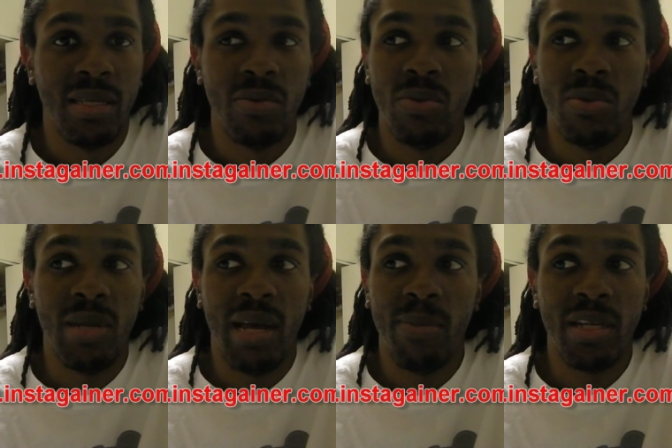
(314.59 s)
You you
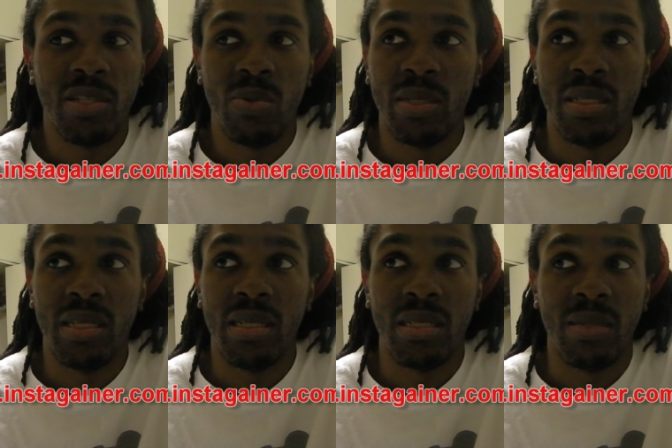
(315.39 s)
not messing with
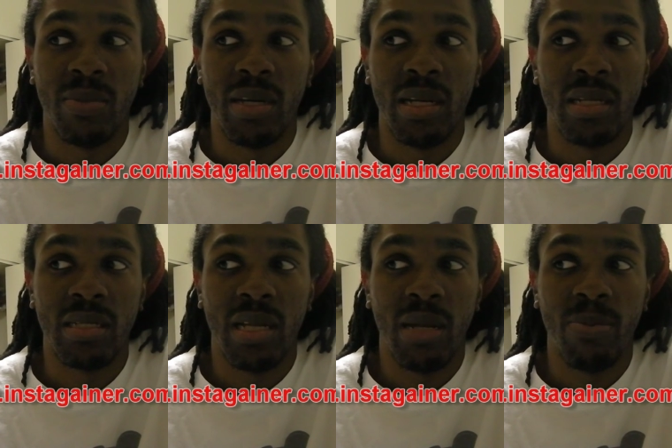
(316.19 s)
Jeezy, man.
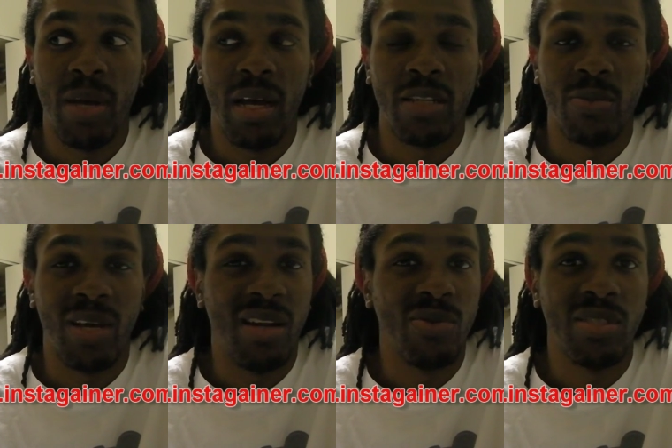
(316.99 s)
That's not
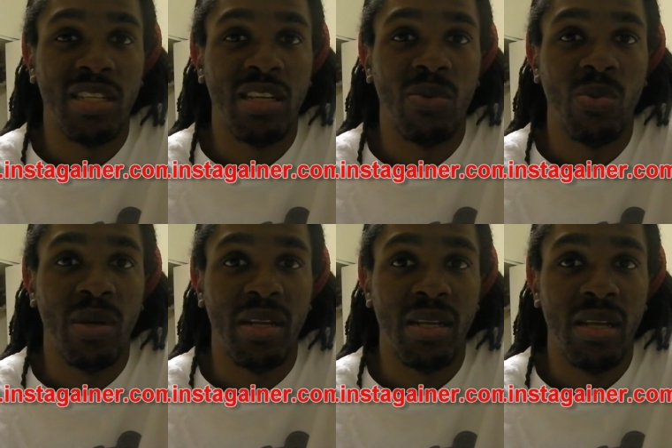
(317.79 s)
possible. I don't see him
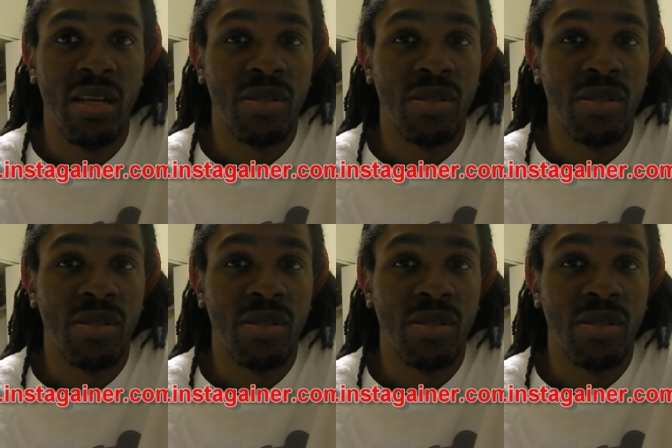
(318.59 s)
winning.